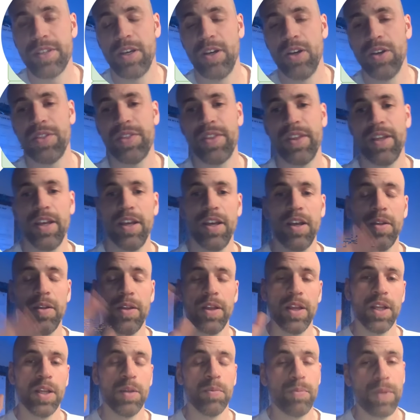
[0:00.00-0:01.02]
out there,
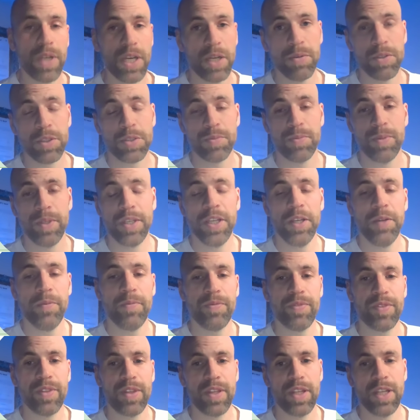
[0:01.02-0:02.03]
bear with me
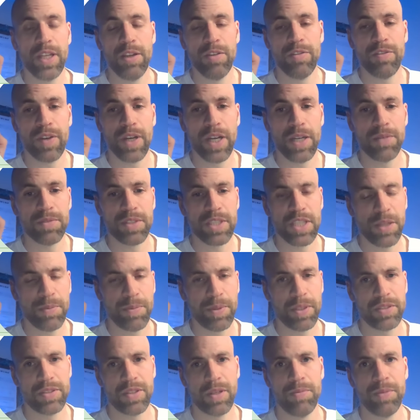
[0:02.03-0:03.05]
if I'm
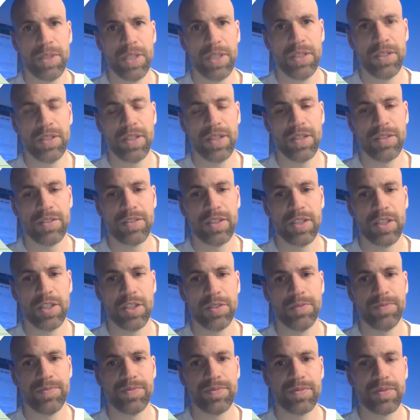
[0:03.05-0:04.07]
skipping some details
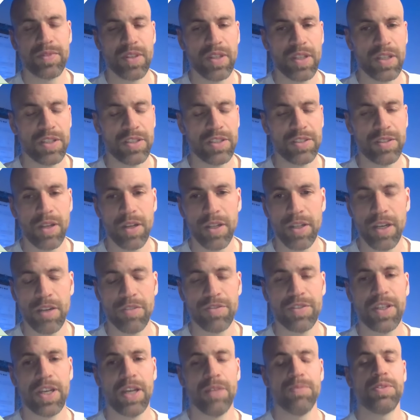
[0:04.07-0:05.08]
now. There is not
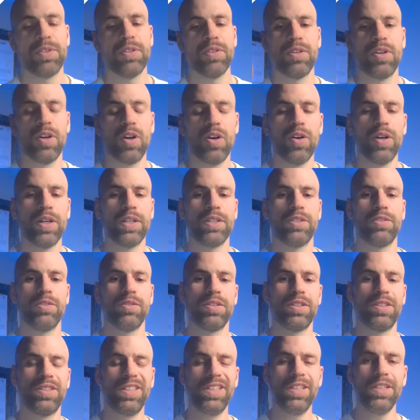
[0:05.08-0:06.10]
enough time to go into the
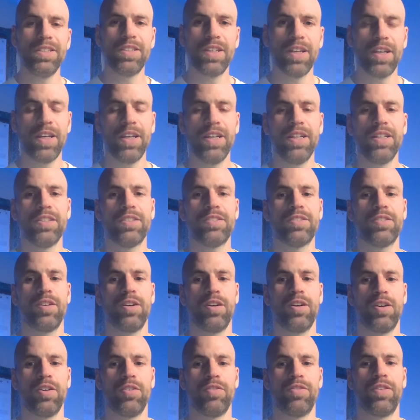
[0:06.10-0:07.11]
details
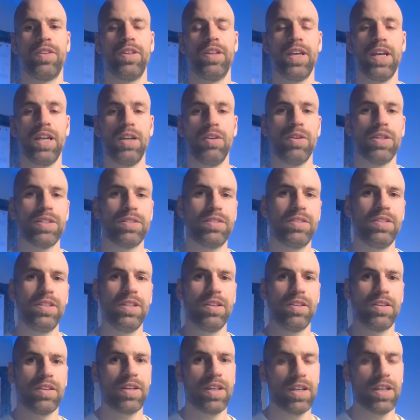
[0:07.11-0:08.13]
of the LOSC
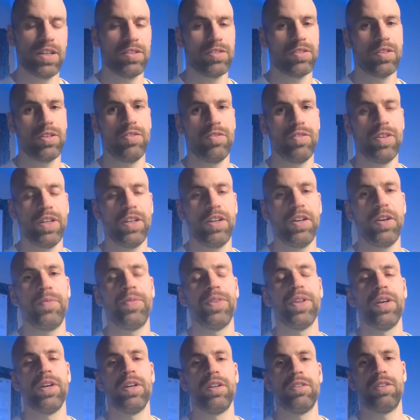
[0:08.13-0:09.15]
and the case conveyor
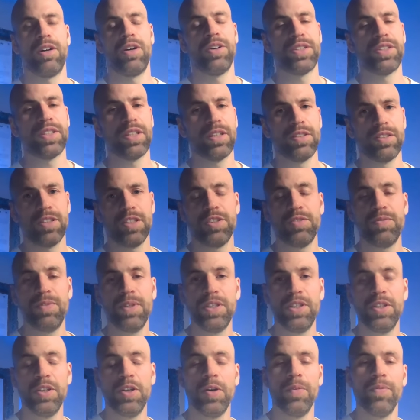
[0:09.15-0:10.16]
routing in this
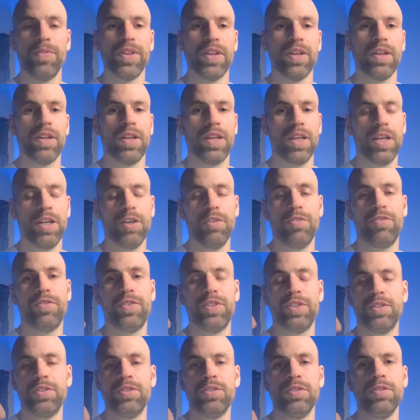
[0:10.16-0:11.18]
video. If
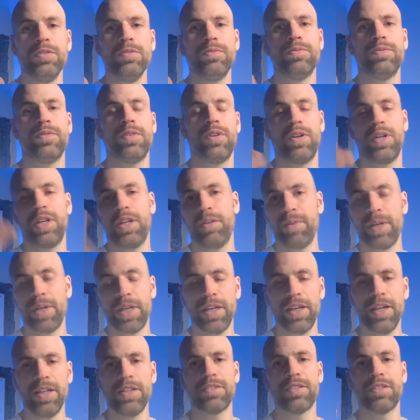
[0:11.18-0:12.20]
you or anybody
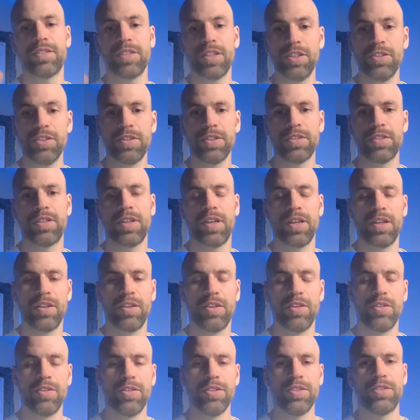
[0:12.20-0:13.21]
else is interested
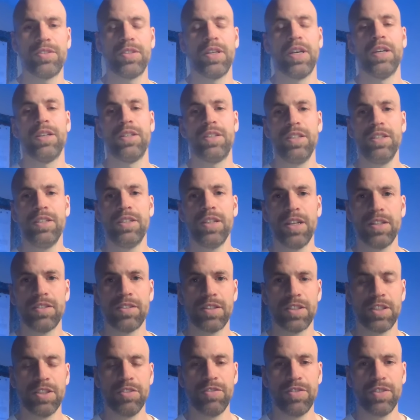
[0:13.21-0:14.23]
in those details
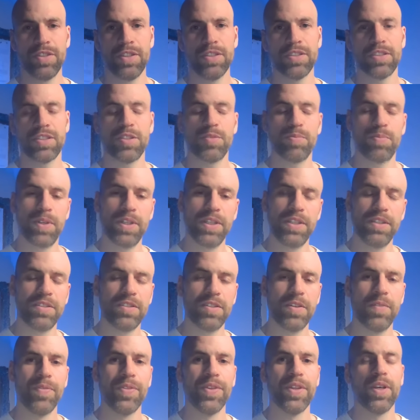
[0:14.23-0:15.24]
and differences,
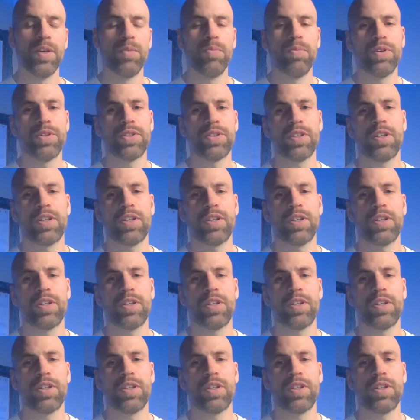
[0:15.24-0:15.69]
please put a